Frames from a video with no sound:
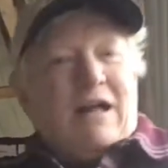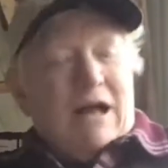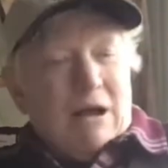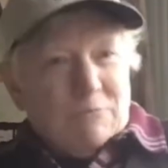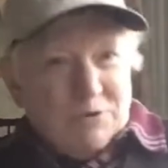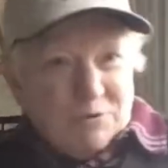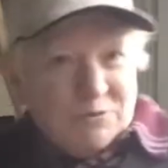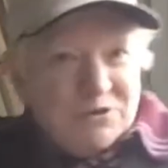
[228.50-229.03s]
I
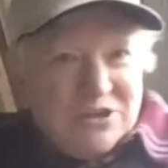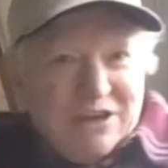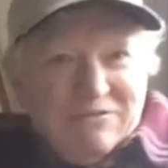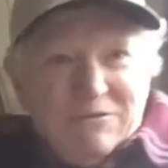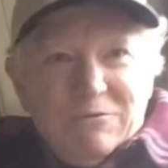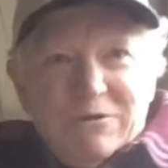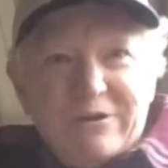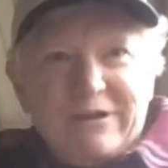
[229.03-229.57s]
want to wish
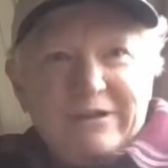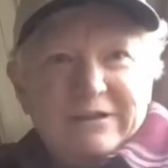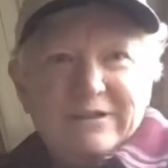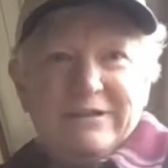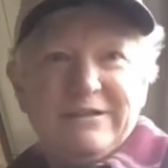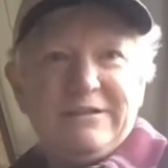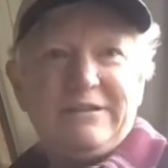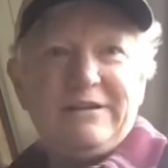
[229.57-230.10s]
everyone
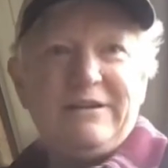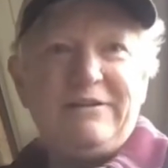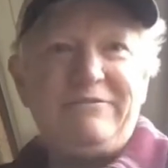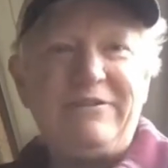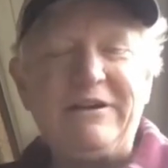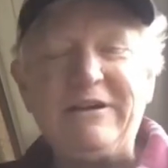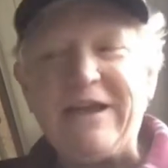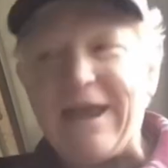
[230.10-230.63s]
a
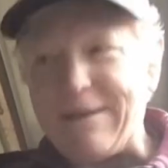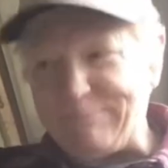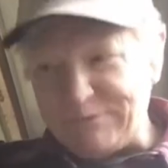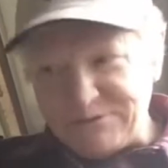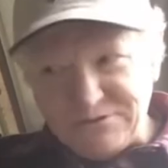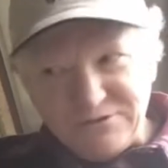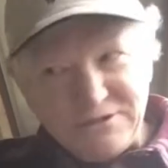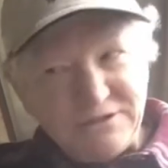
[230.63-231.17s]
very happy
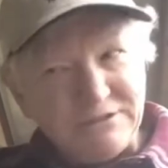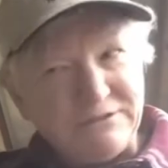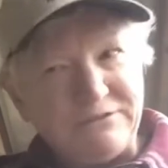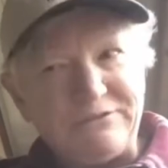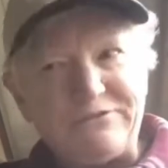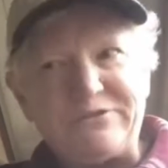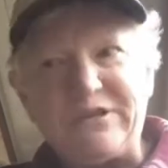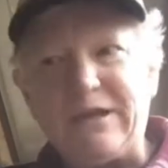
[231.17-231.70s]
New
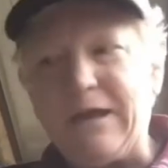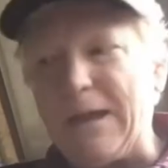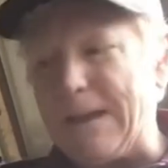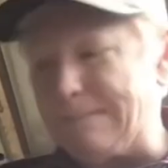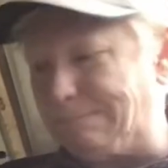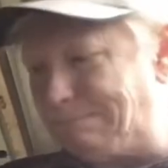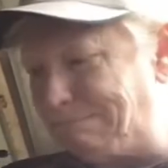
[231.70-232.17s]
Year's. I